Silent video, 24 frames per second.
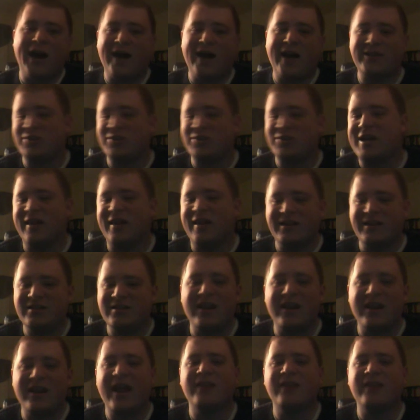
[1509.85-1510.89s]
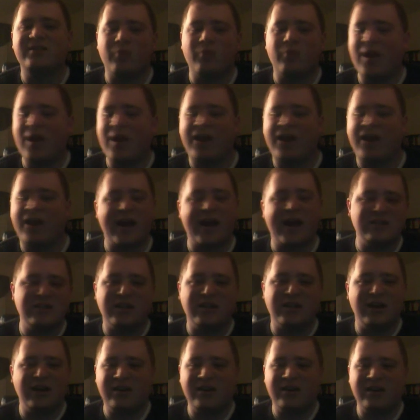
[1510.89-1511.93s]
She kind of like Sig Hansen, right? Like hasn't done
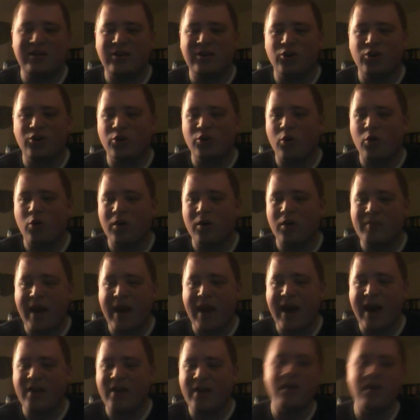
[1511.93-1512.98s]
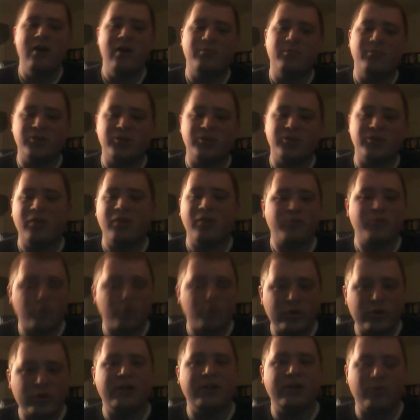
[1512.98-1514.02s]
anything good or bad. But Trump
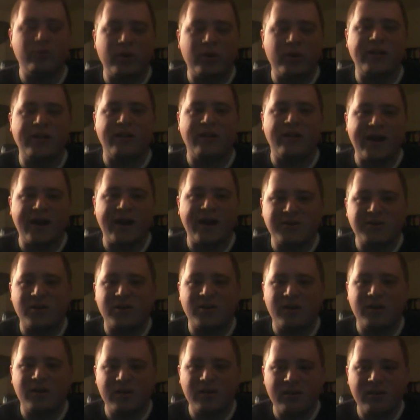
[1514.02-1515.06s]
really, really likes her.